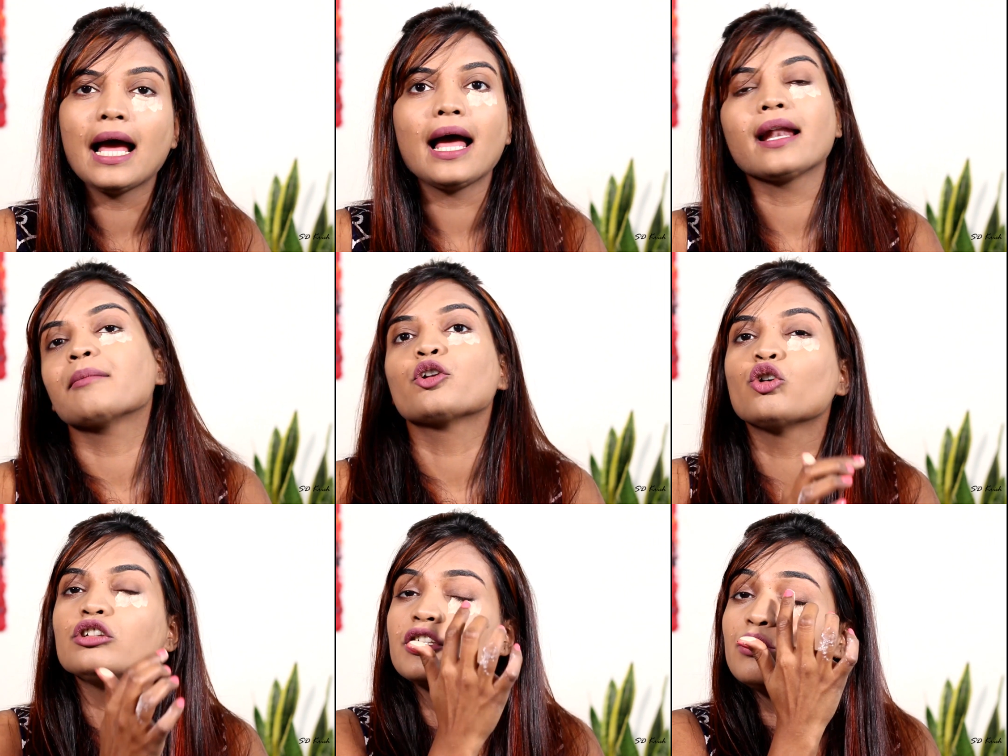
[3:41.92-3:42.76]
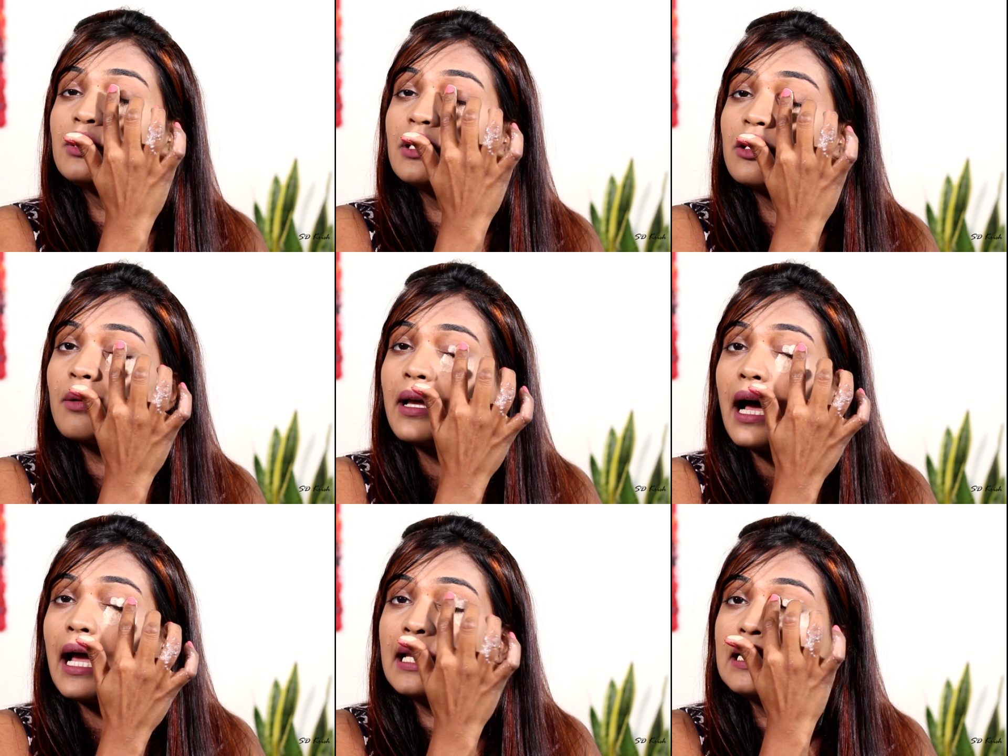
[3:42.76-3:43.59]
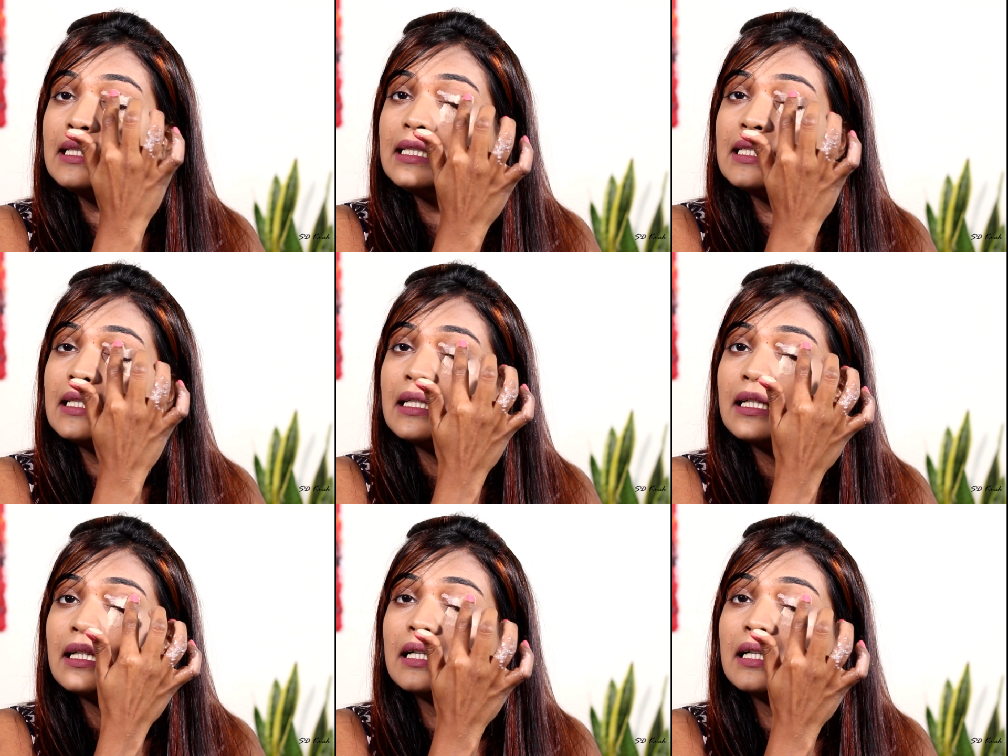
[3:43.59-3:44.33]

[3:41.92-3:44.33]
I'm going to also use this on my eyelids.